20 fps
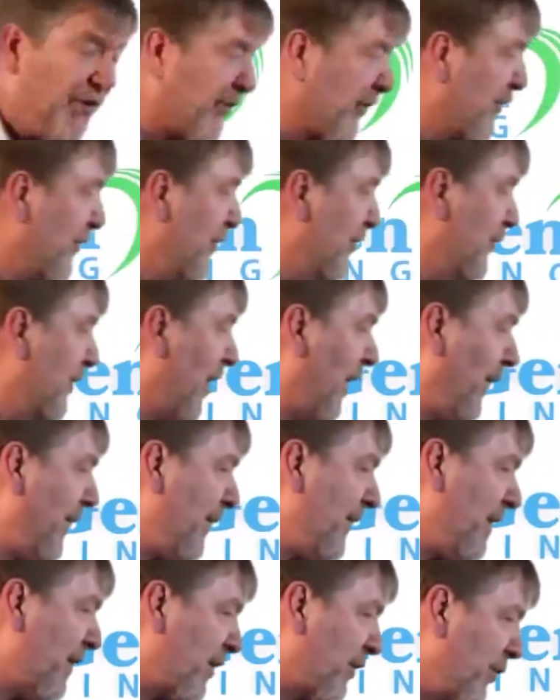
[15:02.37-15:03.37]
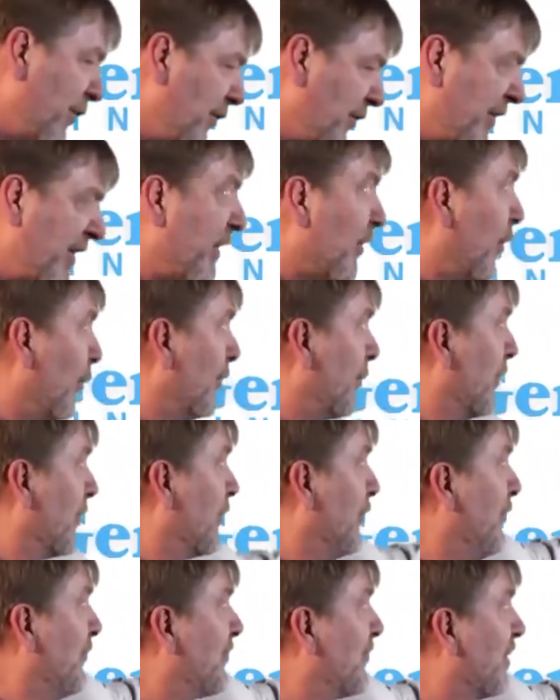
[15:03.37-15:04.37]
So you've got the
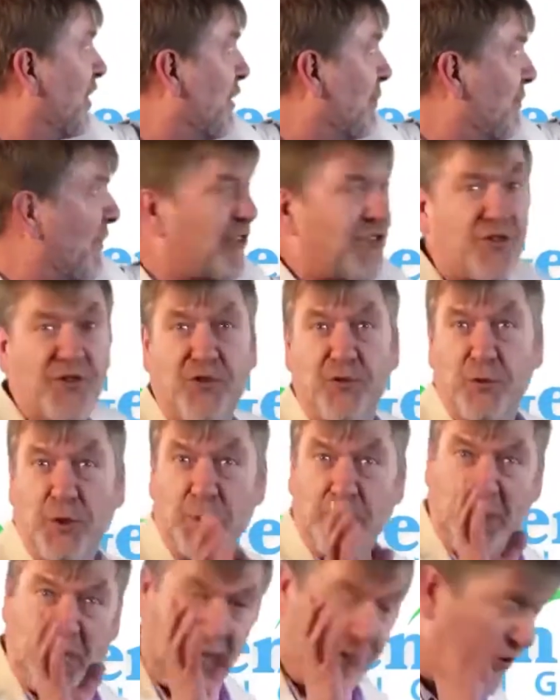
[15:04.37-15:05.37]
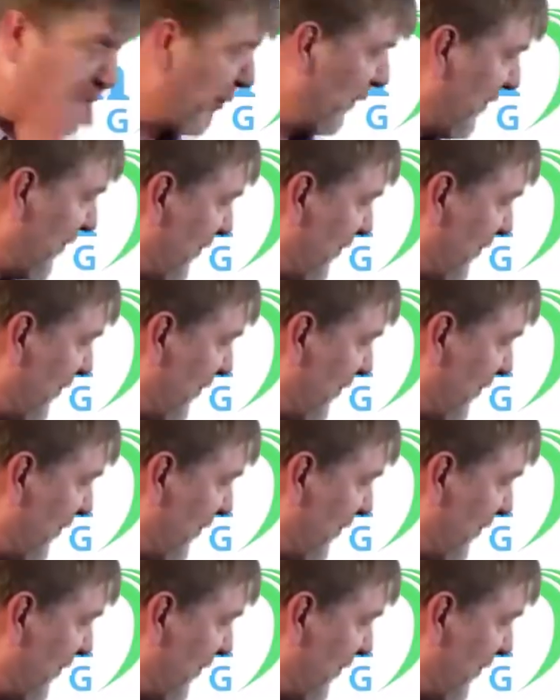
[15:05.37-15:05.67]
otoacoustic emissions, whereby to